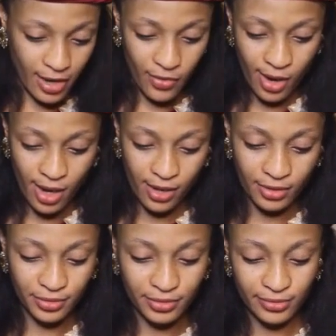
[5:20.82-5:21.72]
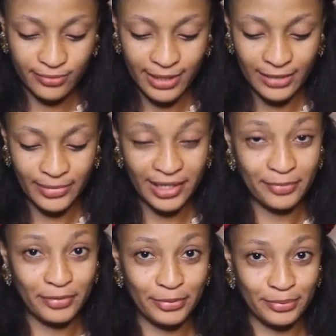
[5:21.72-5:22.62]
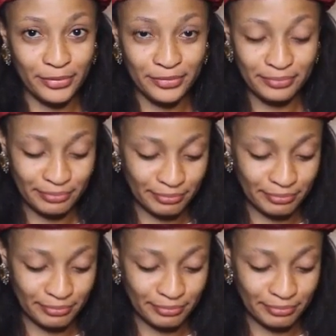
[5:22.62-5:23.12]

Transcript: now, wow, bad belly people.